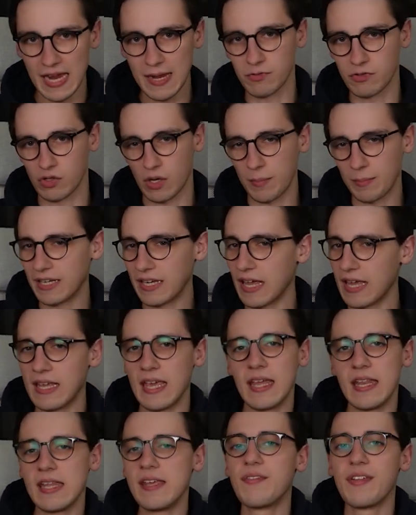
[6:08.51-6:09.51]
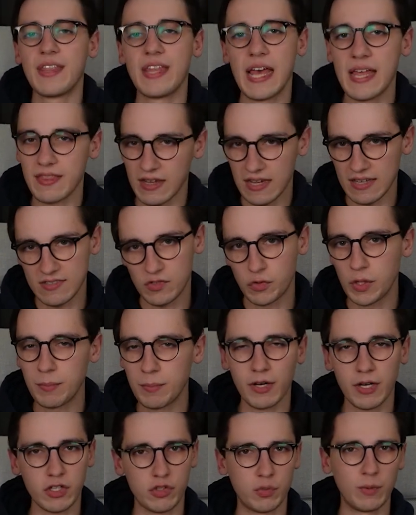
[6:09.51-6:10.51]
So, I mean, and even then, S3
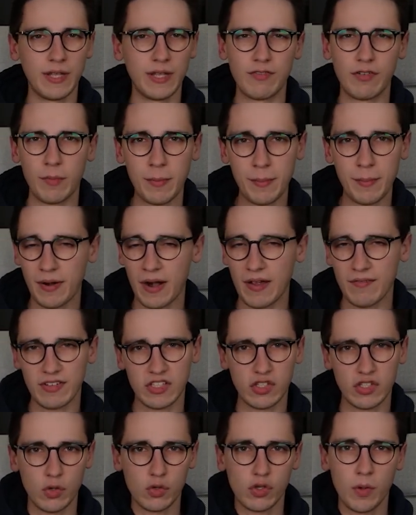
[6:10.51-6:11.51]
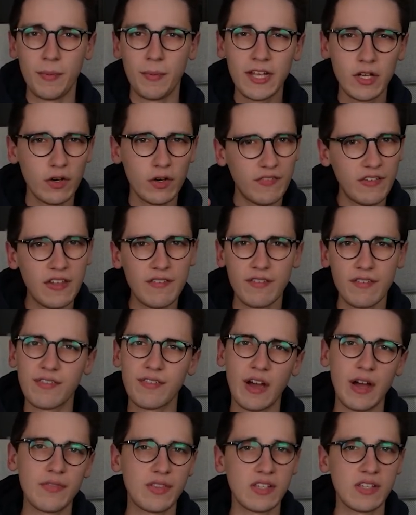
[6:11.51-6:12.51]
buckets will never be private. So somebody could have even
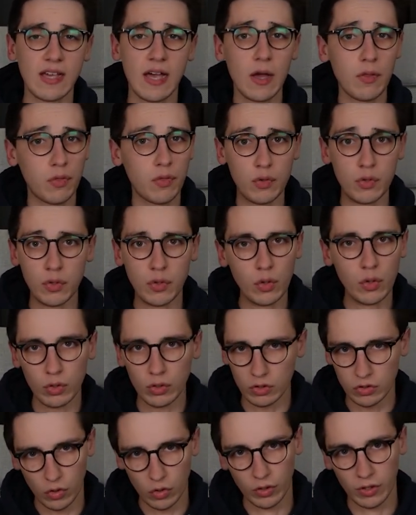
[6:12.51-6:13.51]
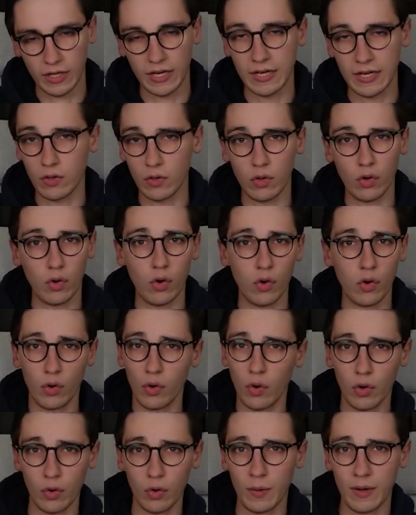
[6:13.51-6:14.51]
found this out through Google dorking
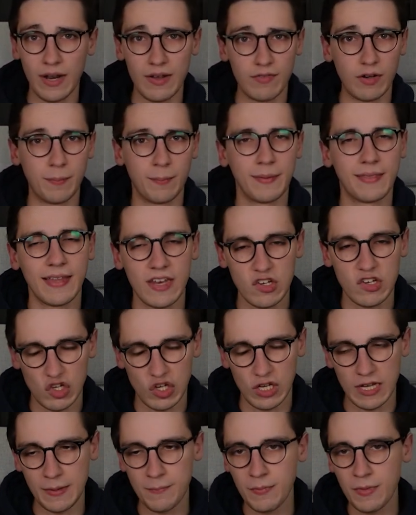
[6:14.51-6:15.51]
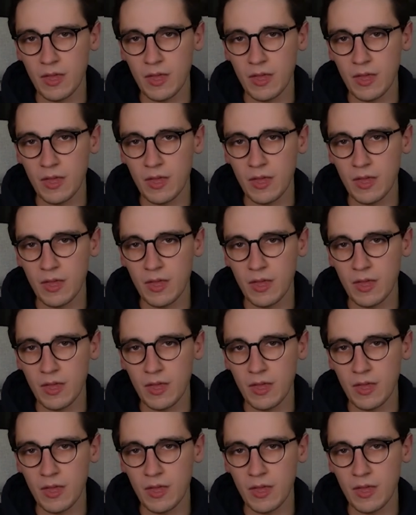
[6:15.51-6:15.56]
or whatever, potentially.